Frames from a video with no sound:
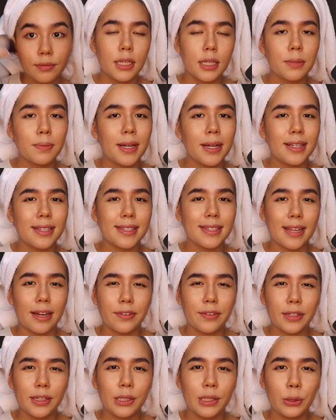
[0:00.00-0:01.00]
This might
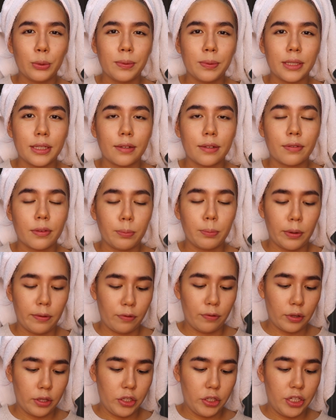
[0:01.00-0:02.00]
sound a little bit different, but
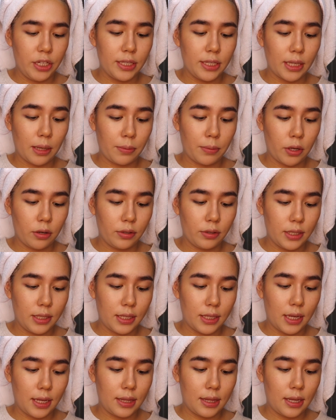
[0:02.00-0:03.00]
for the cheeks I'm going to
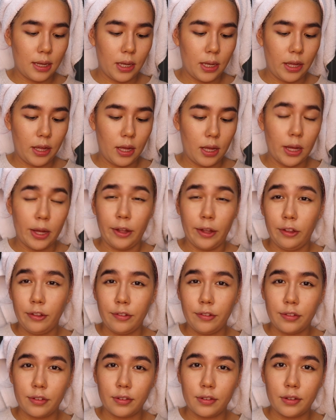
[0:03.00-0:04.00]
take the
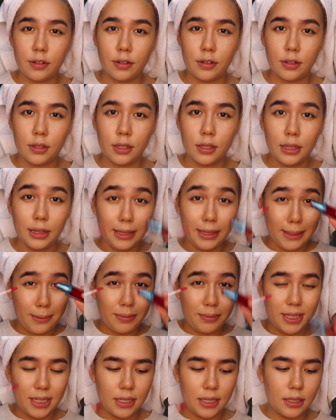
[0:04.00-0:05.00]
e.l.f.
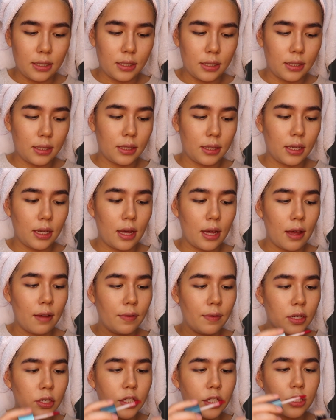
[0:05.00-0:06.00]
lip tint that they have
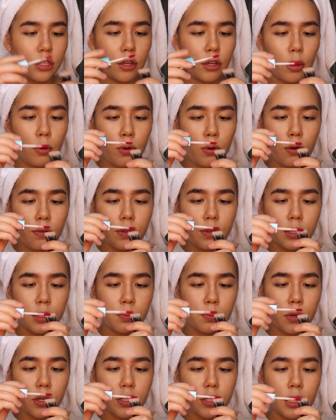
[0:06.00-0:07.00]
and just go over this
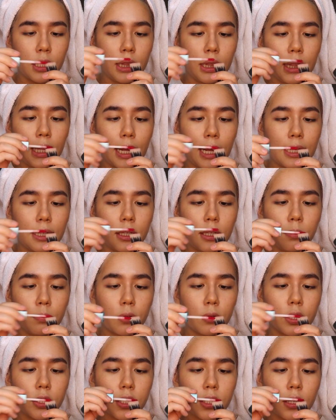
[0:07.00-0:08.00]
brush and lightly
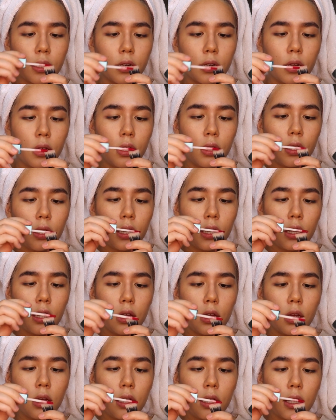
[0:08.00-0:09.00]
brush it.
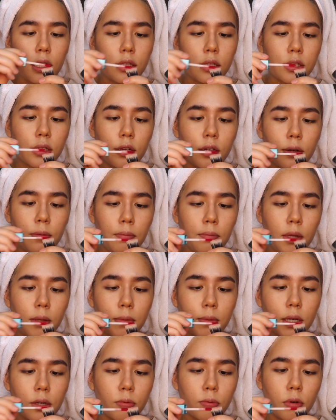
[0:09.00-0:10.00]
It's gonna
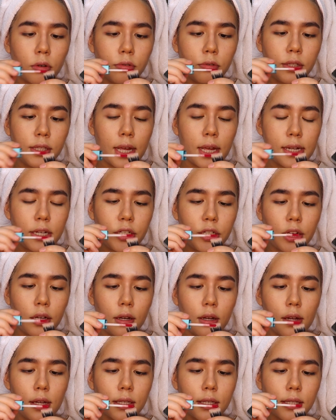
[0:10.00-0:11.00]
mimic
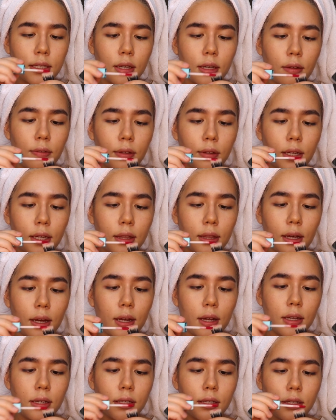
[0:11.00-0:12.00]
rosacea and stuff like
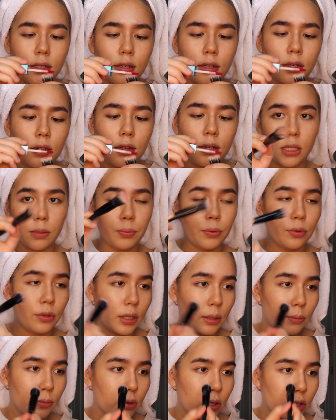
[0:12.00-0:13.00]
that. The
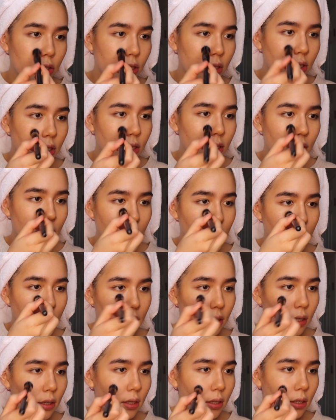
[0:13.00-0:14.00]
bowling brush and just kind of
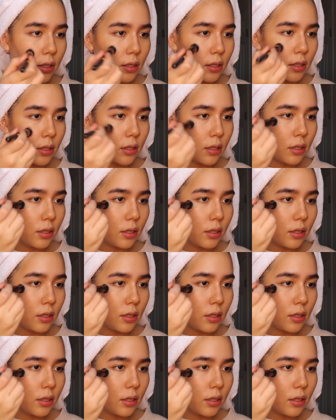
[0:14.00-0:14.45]
dot it.